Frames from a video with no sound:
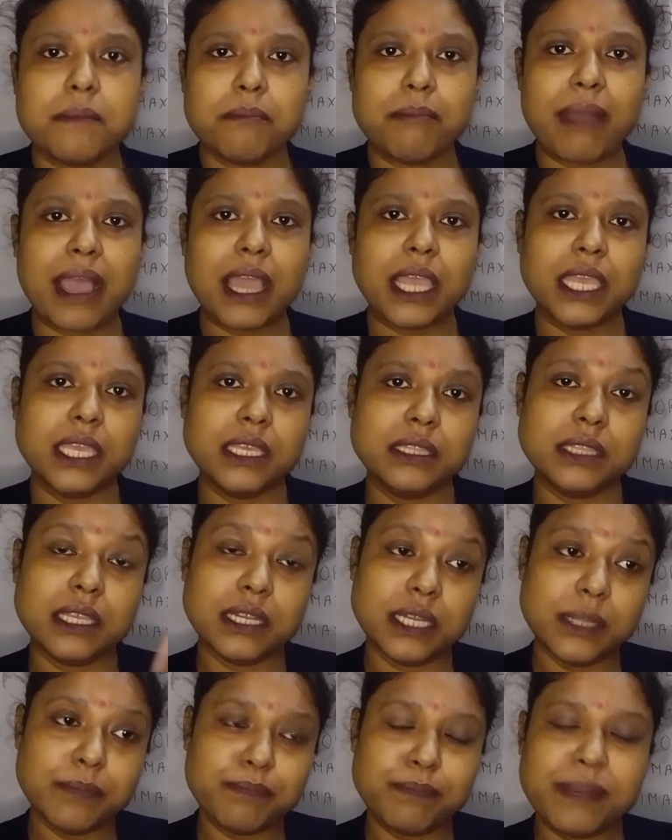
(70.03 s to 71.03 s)
by the
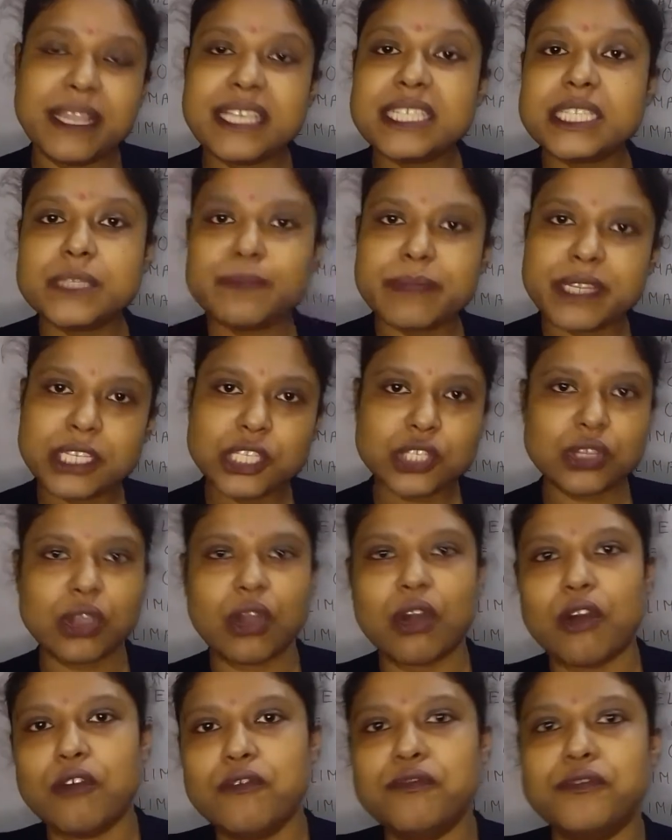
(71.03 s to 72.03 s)
replacement
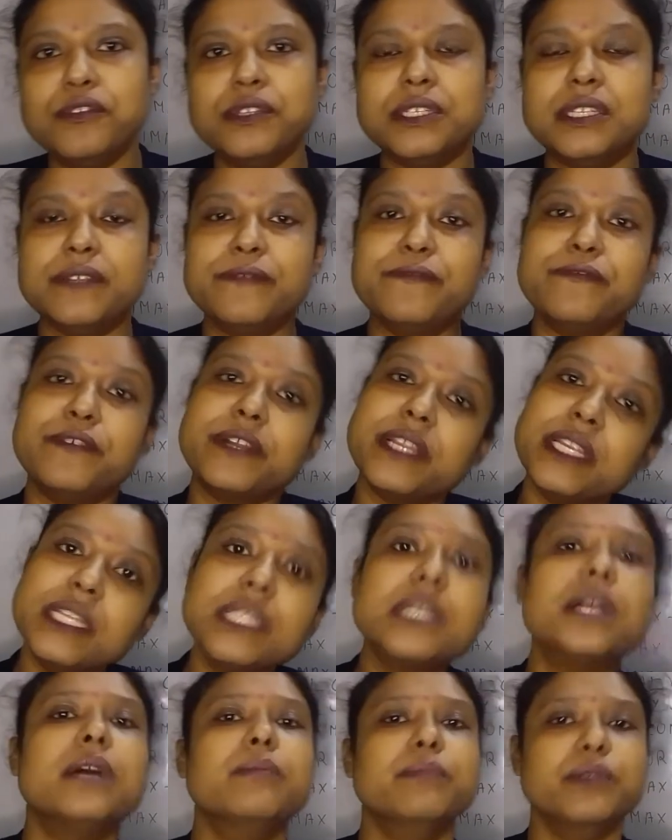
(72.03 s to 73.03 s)
of
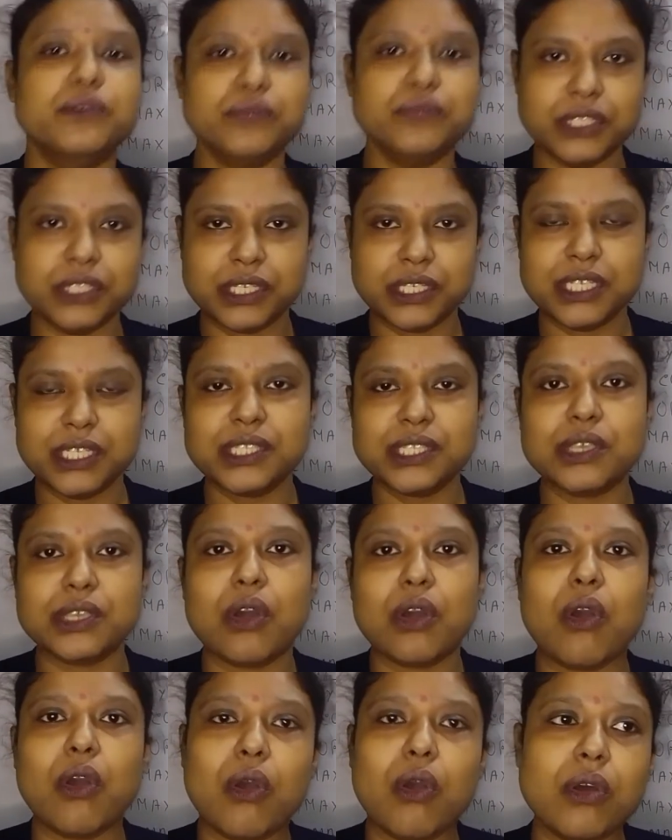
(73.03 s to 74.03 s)
different communities,
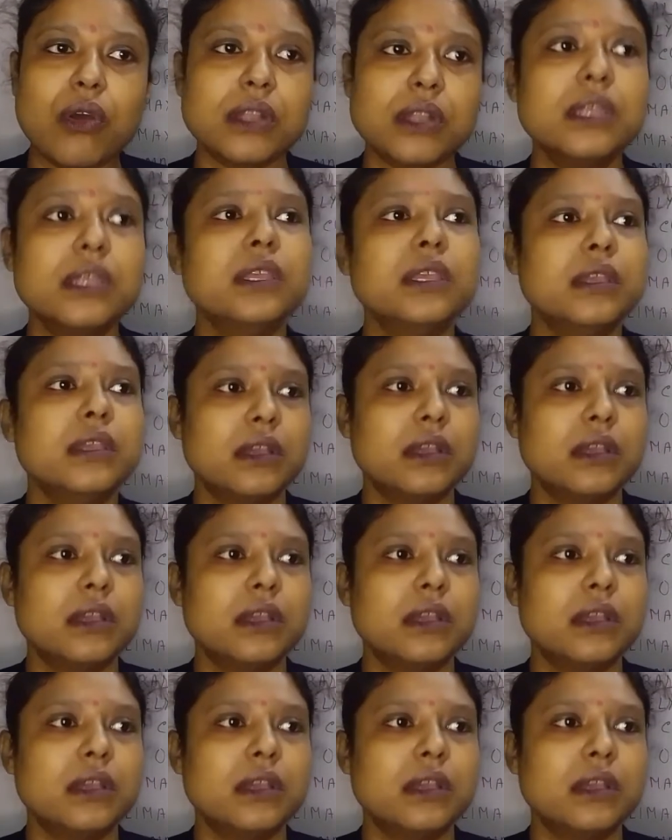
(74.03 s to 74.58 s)
or